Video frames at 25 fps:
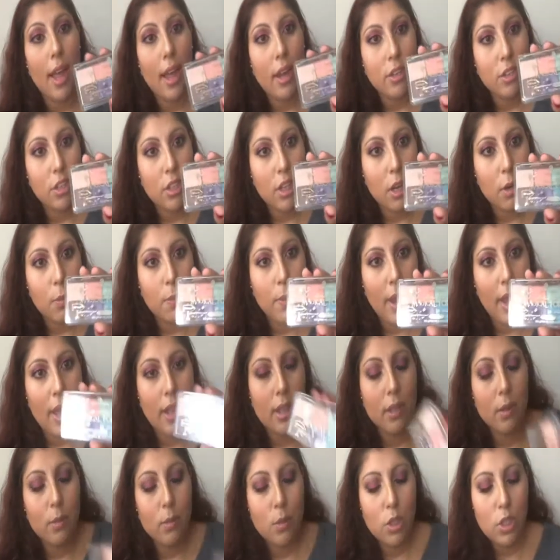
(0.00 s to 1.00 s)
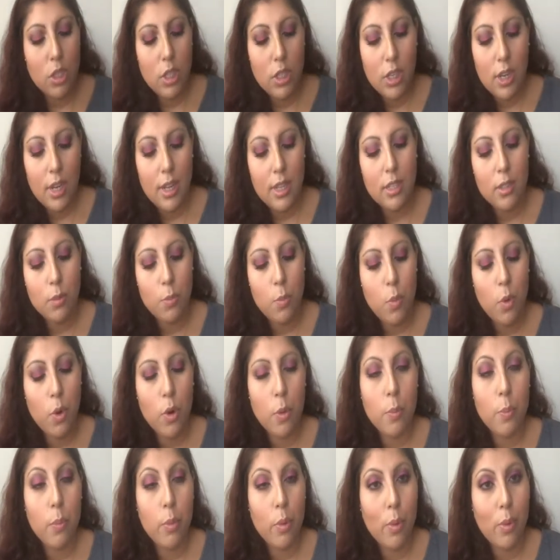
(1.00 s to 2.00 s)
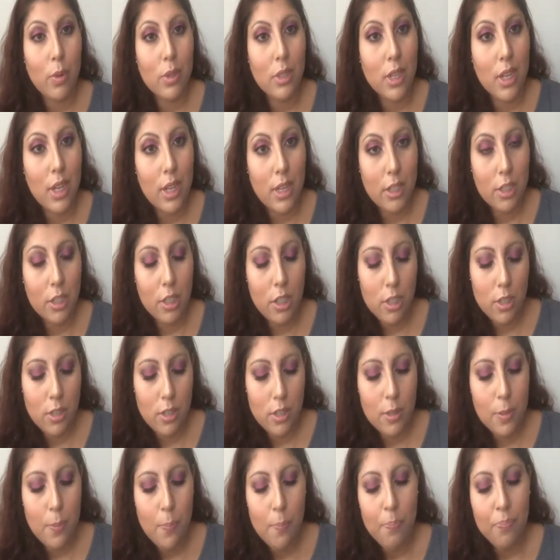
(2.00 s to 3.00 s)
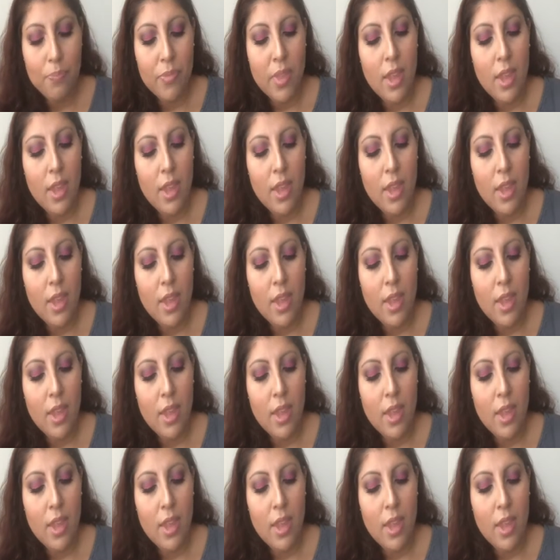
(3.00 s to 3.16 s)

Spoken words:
eyeshadow palette, which is more bold colors.